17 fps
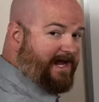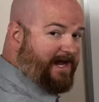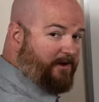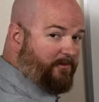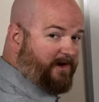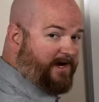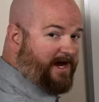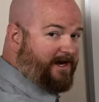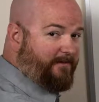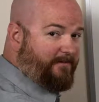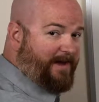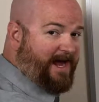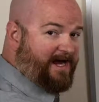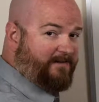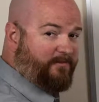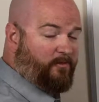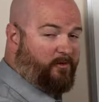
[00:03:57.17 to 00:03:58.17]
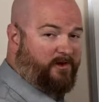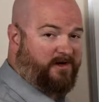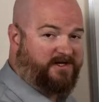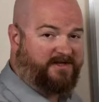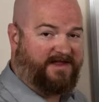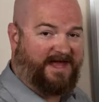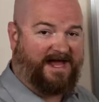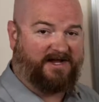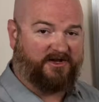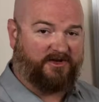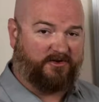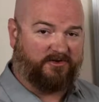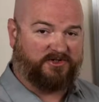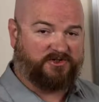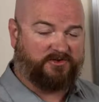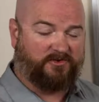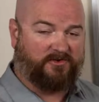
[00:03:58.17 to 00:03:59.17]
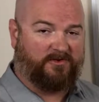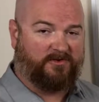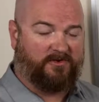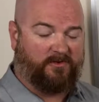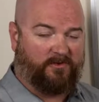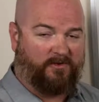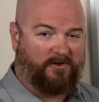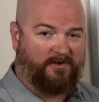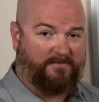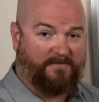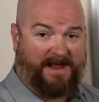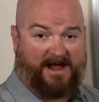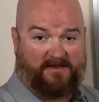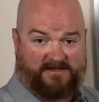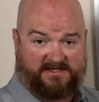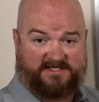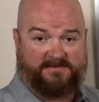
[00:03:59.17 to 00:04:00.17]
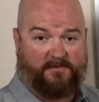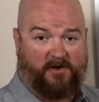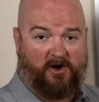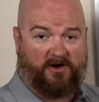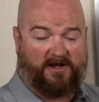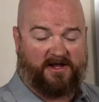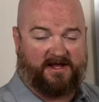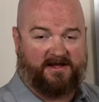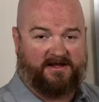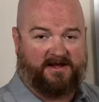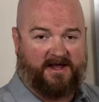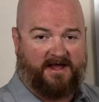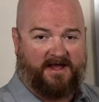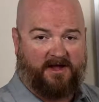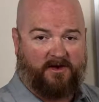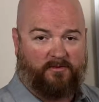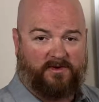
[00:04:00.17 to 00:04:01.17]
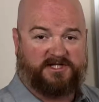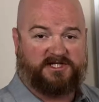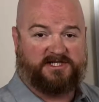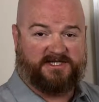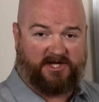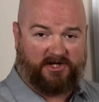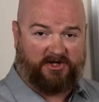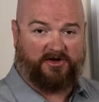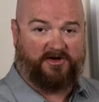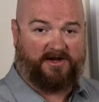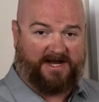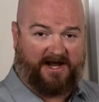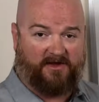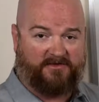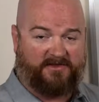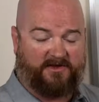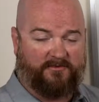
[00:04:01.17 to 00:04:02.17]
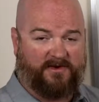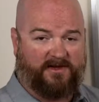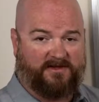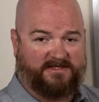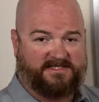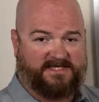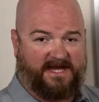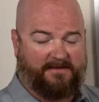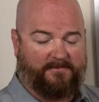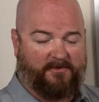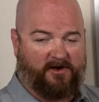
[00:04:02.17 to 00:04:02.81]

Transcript: and we're kind of back more into that neutral or balanced market, which is a good, healthy real estate